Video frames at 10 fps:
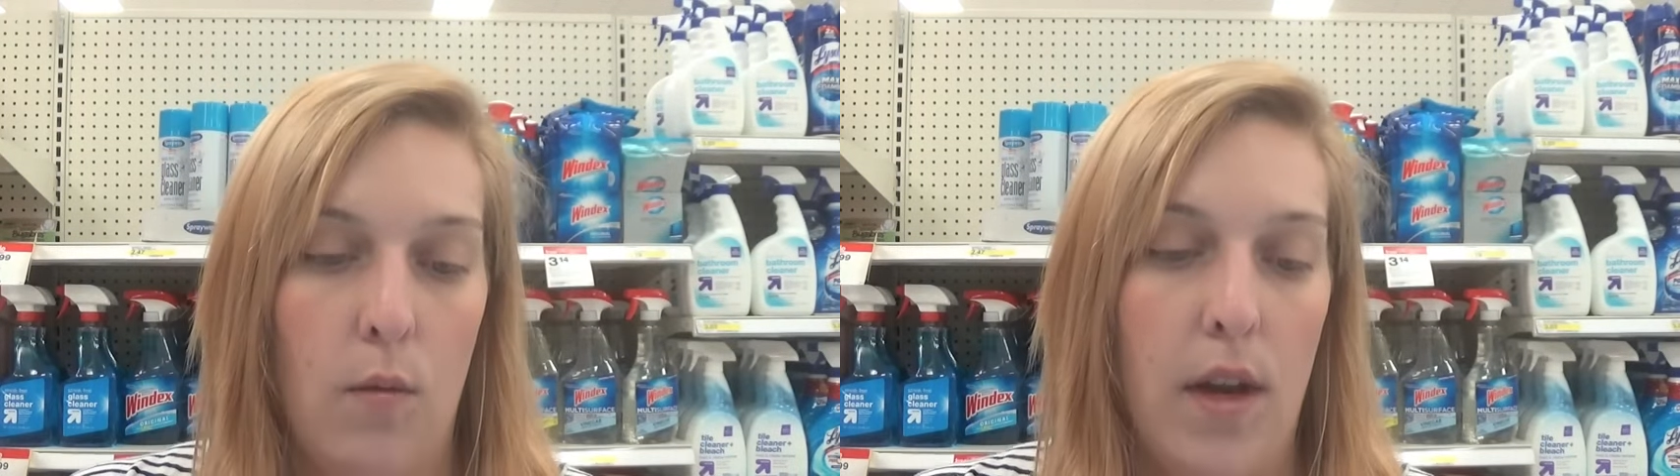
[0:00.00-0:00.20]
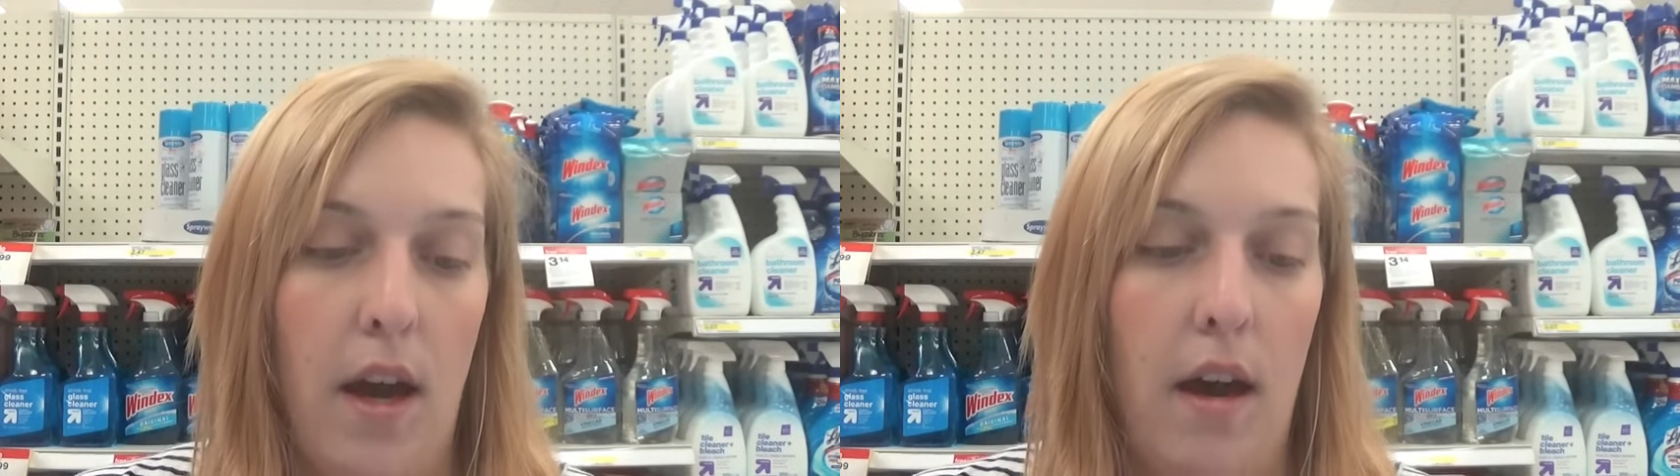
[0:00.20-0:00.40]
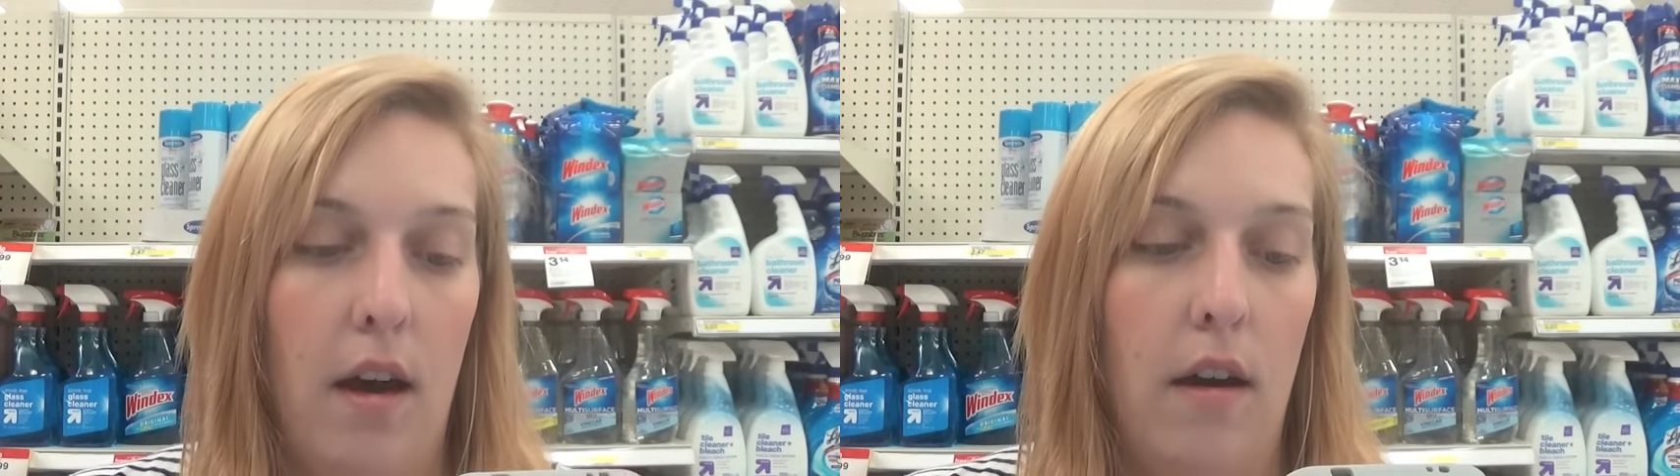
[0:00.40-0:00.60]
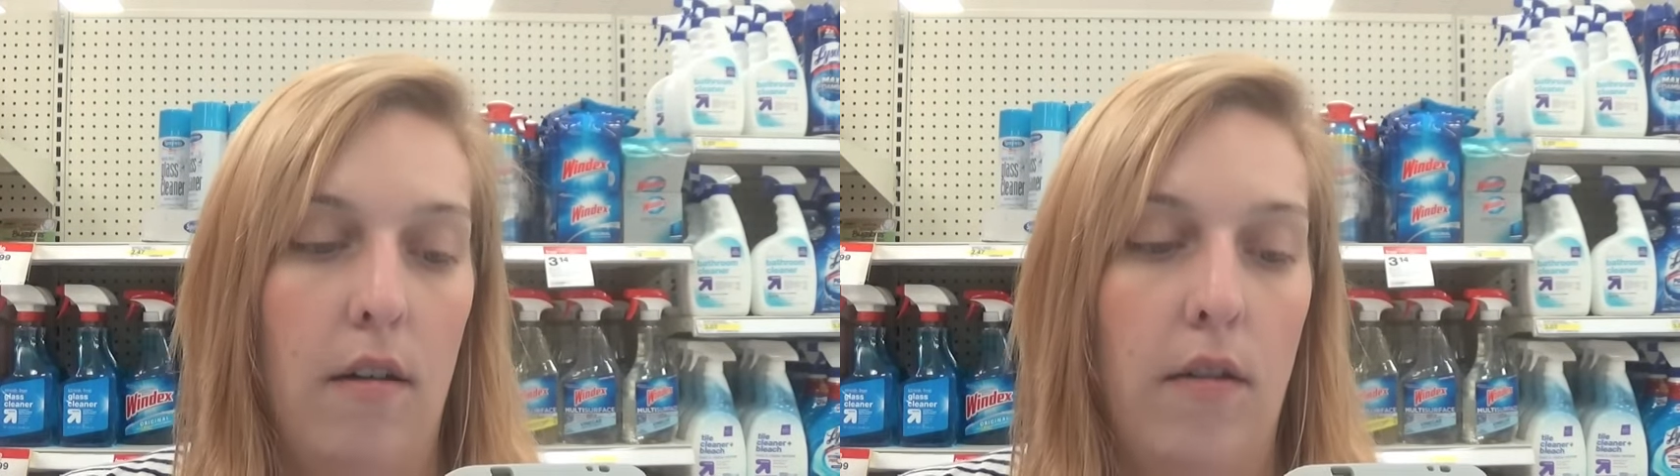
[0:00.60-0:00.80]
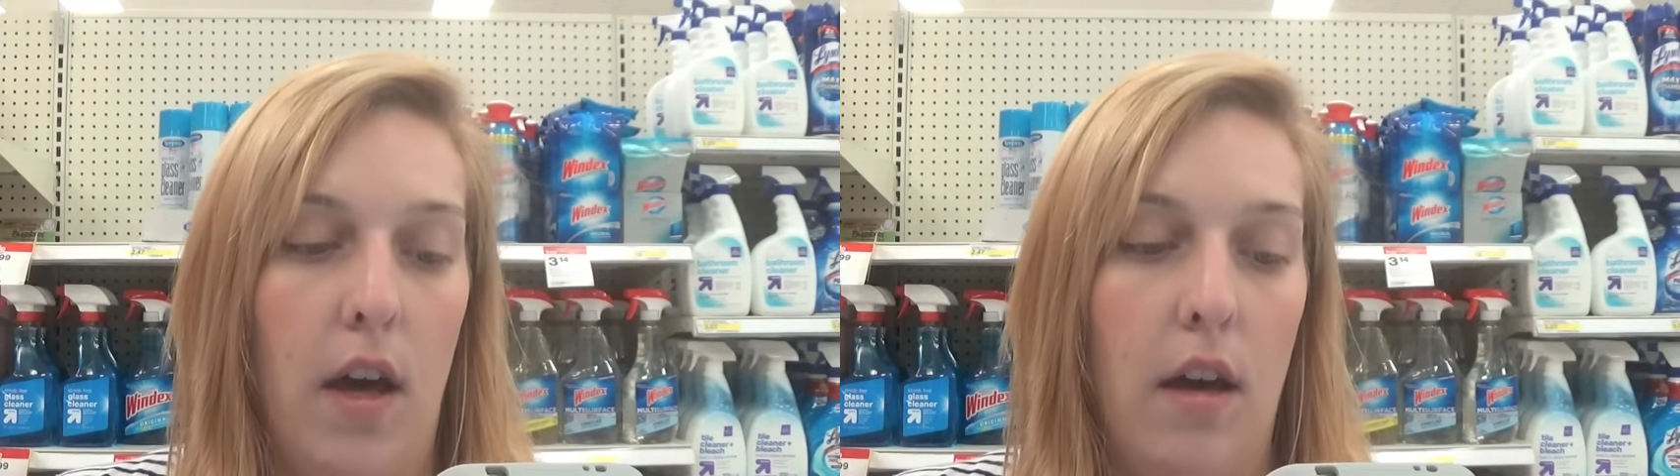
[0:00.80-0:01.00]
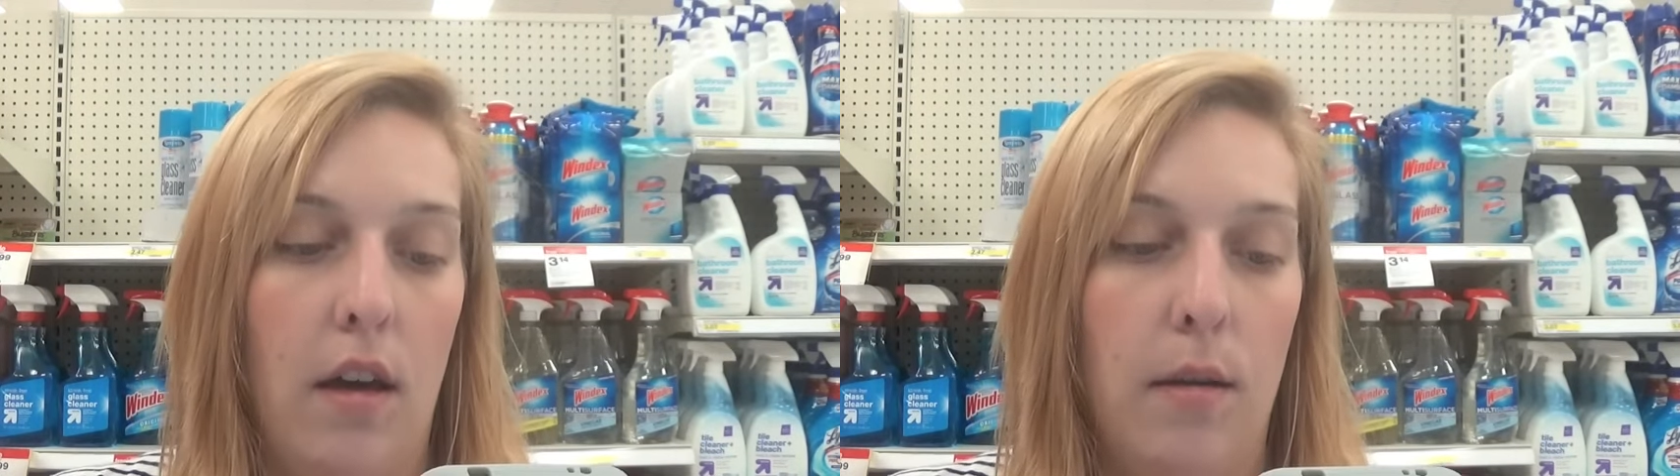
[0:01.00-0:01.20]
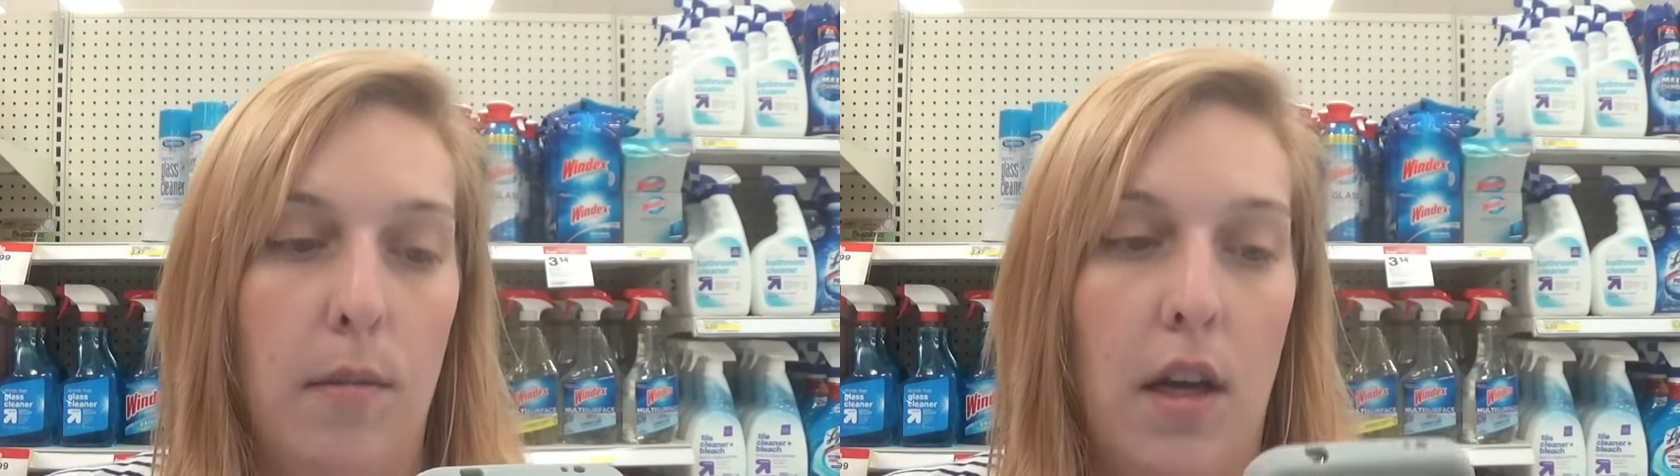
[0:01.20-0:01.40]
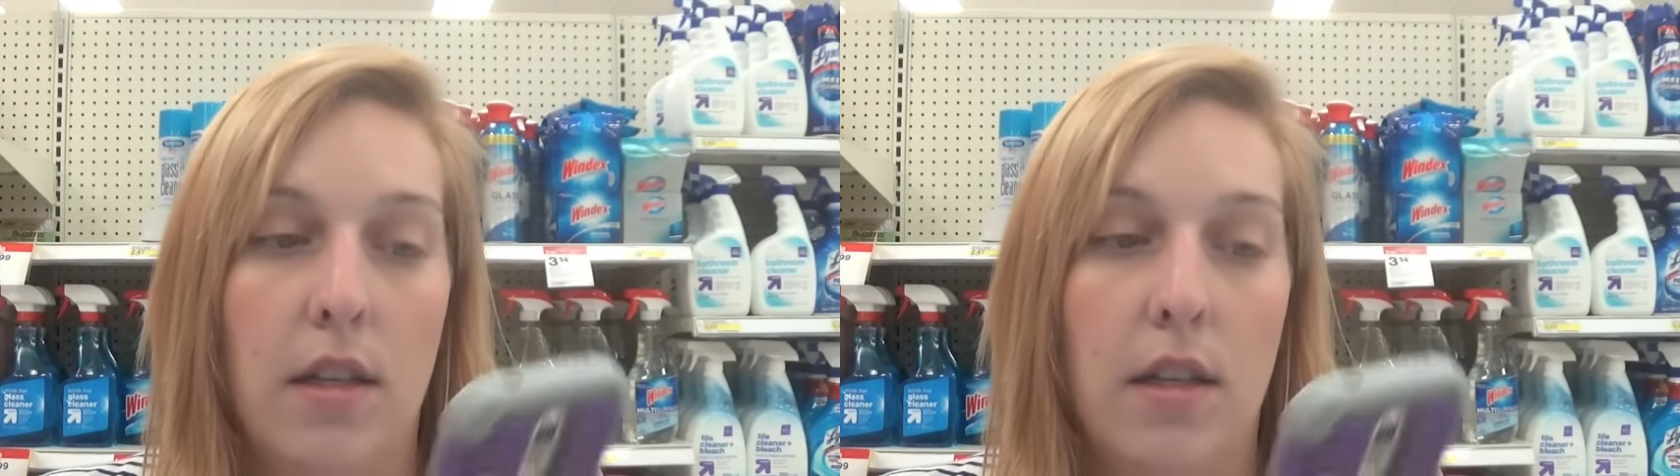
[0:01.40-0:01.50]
we have um,